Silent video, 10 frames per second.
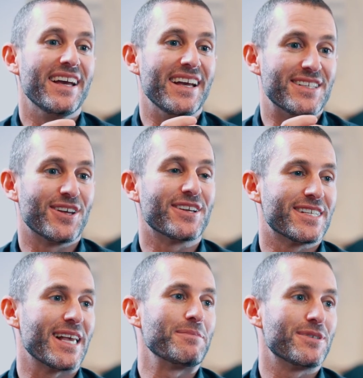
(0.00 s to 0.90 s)
it's not a
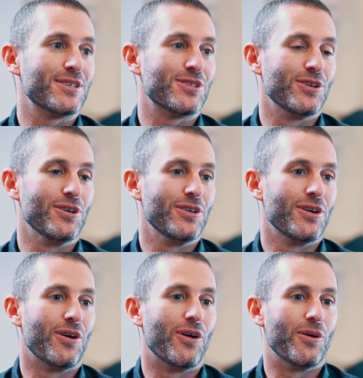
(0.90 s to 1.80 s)
substitute
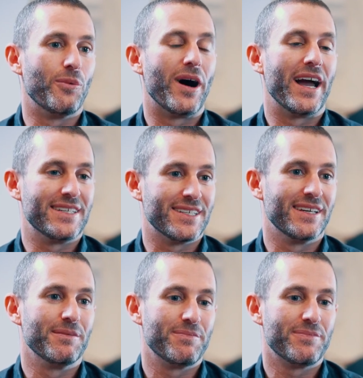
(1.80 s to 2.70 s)
or a way
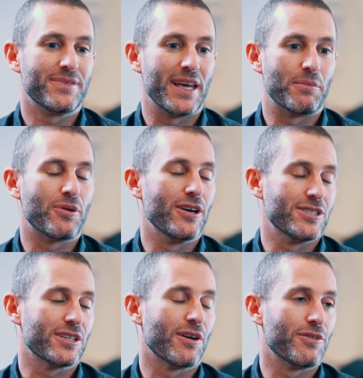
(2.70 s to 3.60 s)
to get a
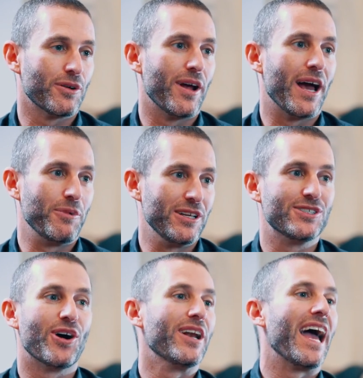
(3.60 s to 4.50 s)
project off the ground where you
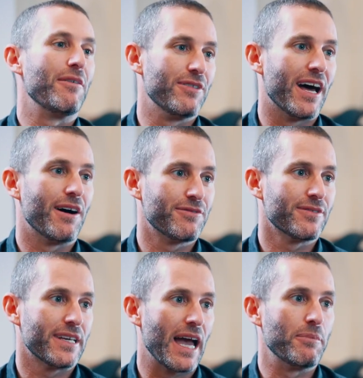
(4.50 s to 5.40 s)
don't have enough
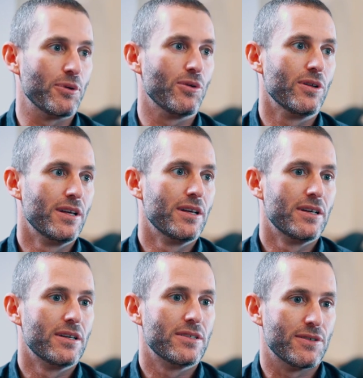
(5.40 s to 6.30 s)
capital
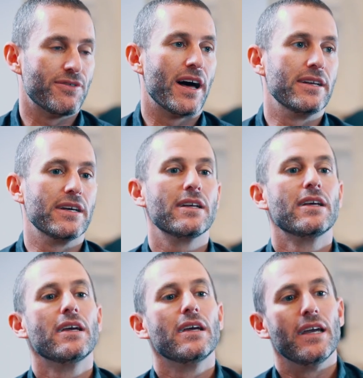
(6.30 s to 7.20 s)
to fund it.
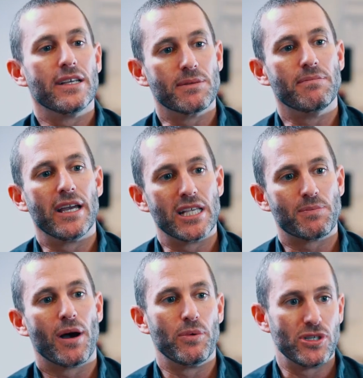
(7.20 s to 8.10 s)
It's a means
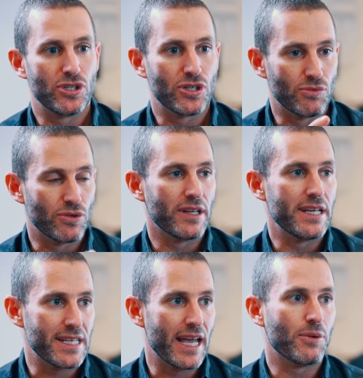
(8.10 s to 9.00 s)
by which you can
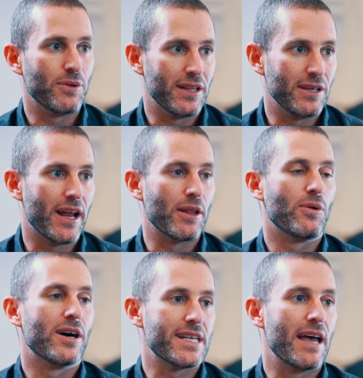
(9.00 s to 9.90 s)
release equity that you'd
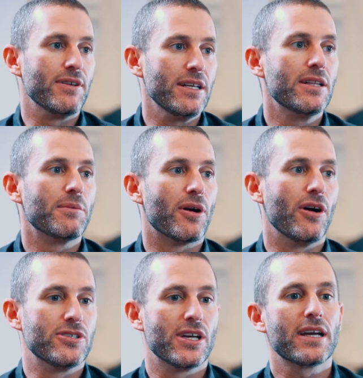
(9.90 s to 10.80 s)
otherwise have in the
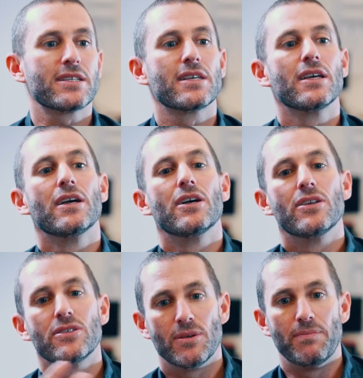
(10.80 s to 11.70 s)
project
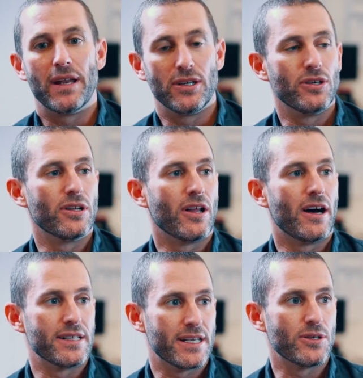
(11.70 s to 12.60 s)
to better
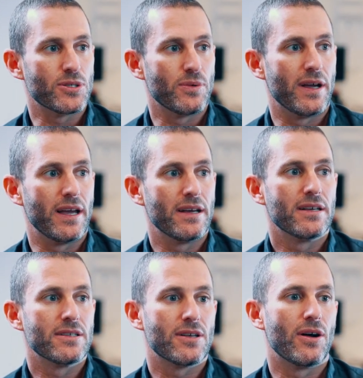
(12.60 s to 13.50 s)
utilize elsewhere.
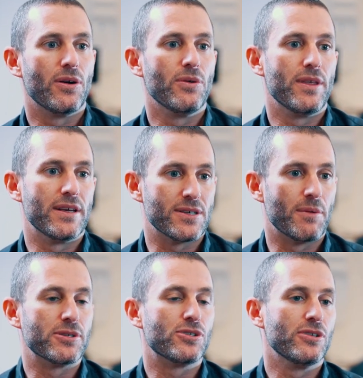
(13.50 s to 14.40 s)
So there's
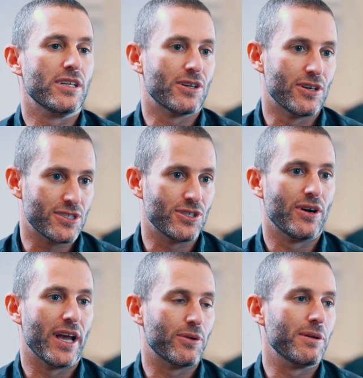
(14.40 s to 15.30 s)
opportunity costs to
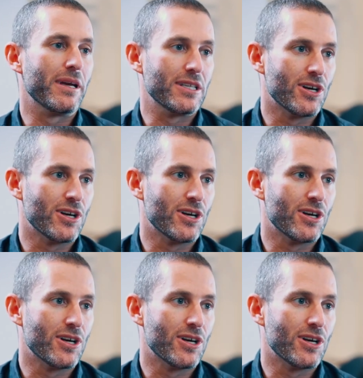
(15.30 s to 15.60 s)
your equity being